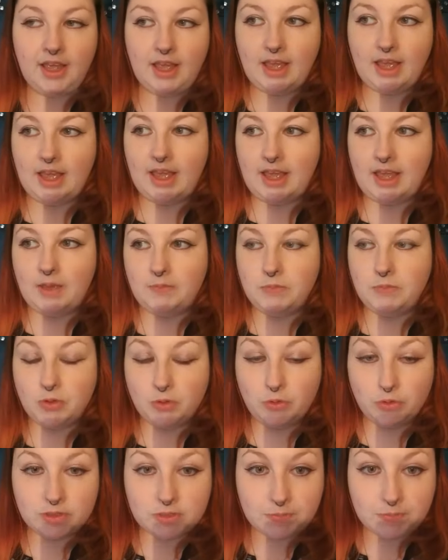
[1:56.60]
You're
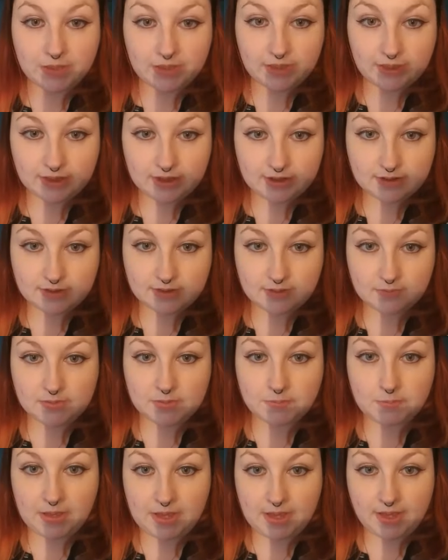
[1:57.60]
going to be clearing some
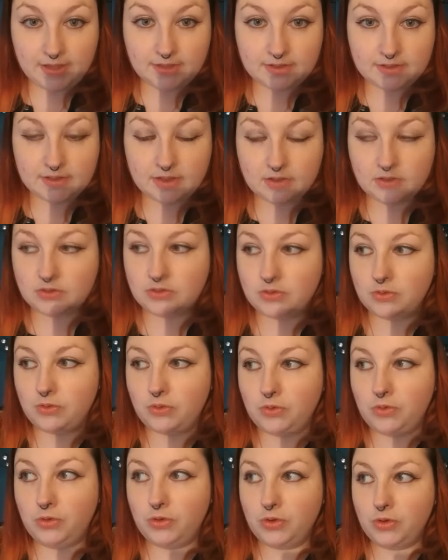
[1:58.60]
space,
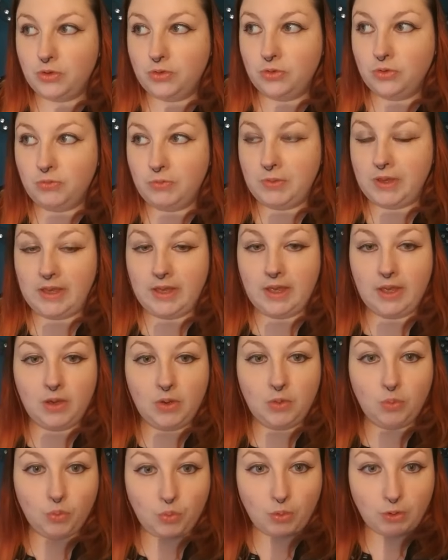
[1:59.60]
so you may
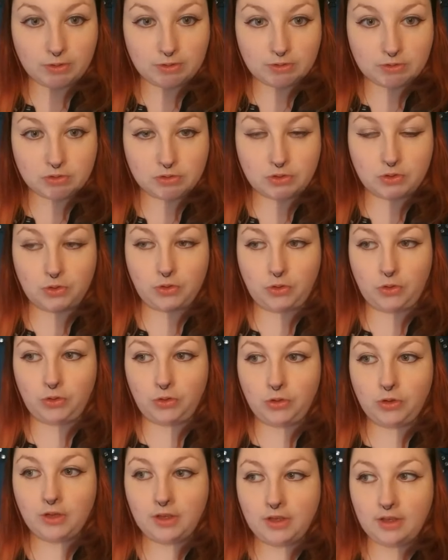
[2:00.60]
want
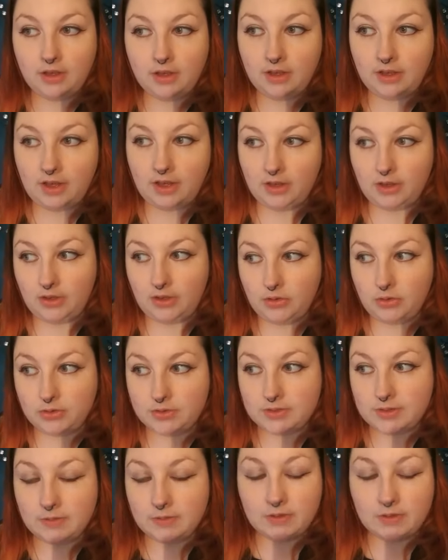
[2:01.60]
to use some